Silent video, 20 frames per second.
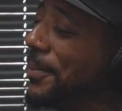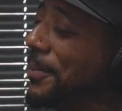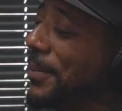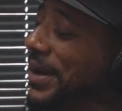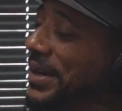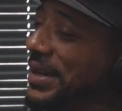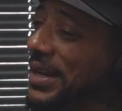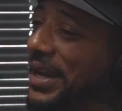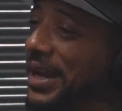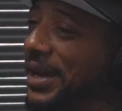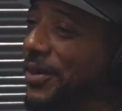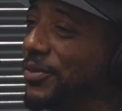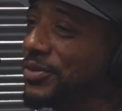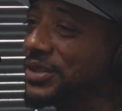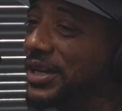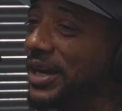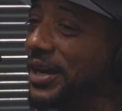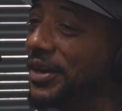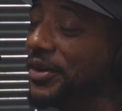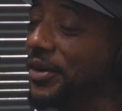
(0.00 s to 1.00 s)
my dad was
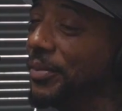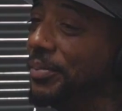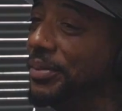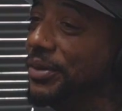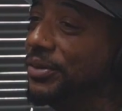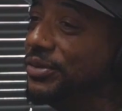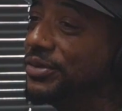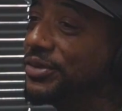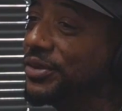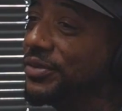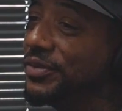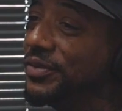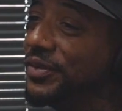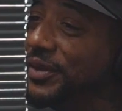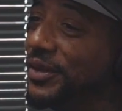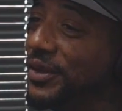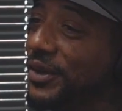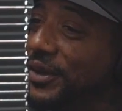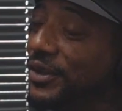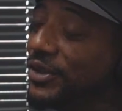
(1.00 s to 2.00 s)
kind of abusive,
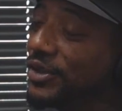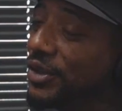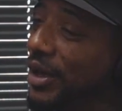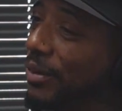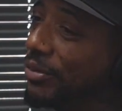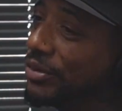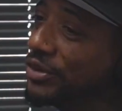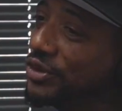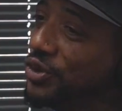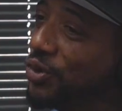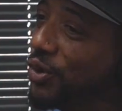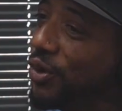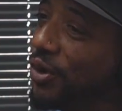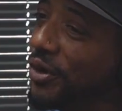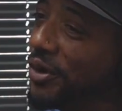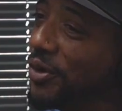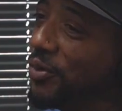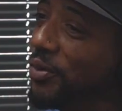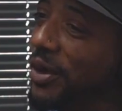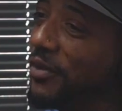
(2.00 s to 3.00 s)
so I was
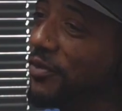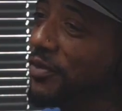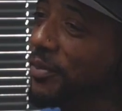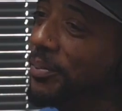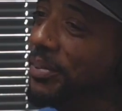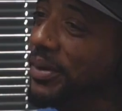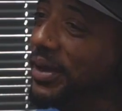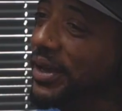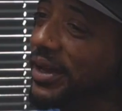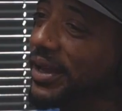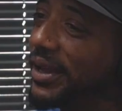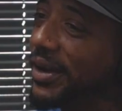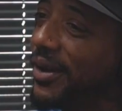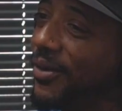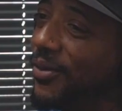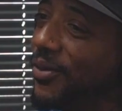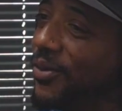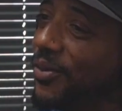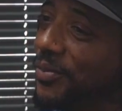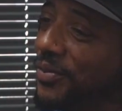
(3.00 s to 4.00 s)
drawn away from being at
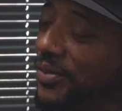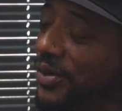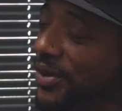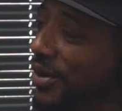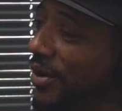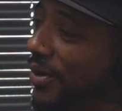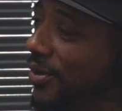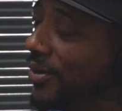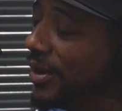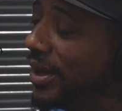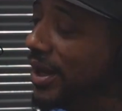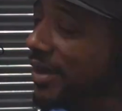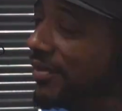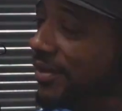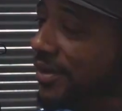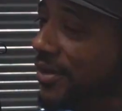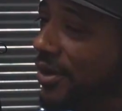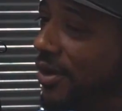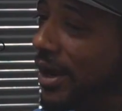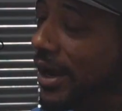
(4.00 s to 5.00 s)
home. You know,
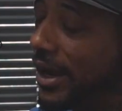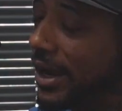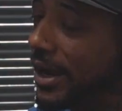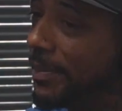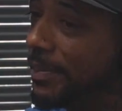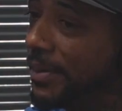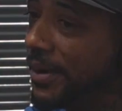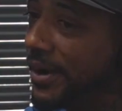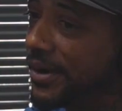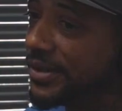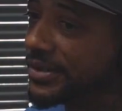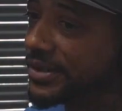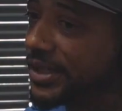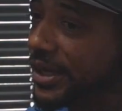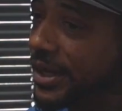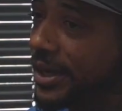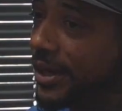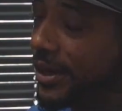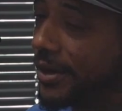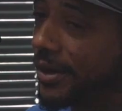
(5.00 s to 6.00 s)
even though I had parents that
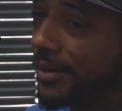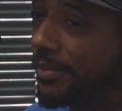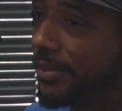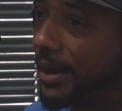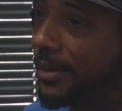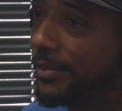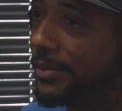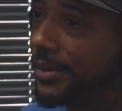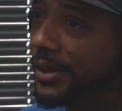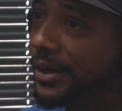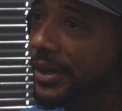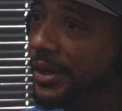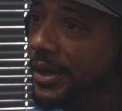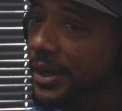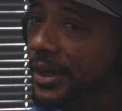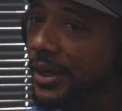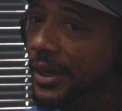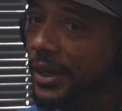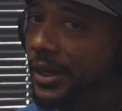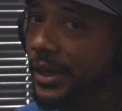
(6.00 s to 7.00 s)
cared about me
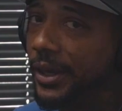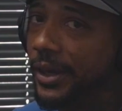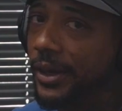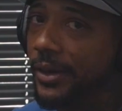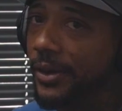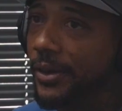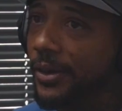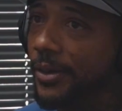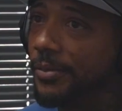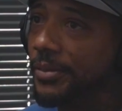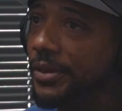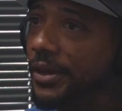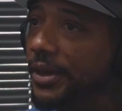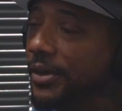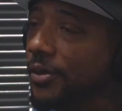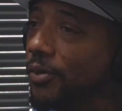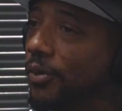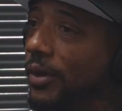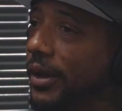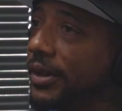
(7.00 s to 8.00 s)
and did
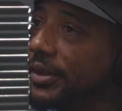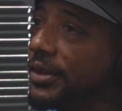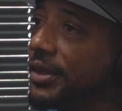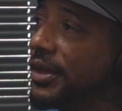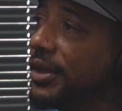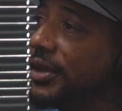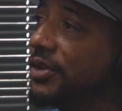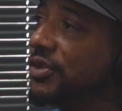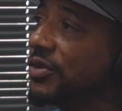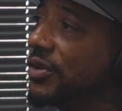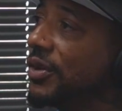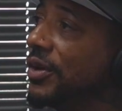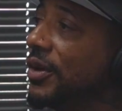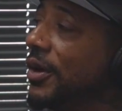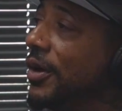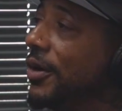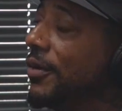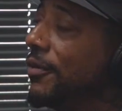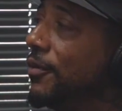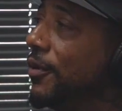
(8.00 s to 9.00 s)
the right things
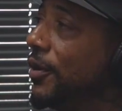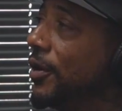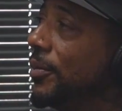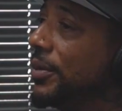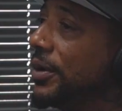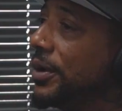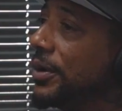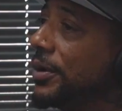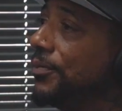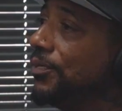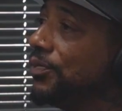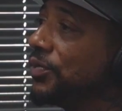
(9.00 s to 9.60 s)
for me.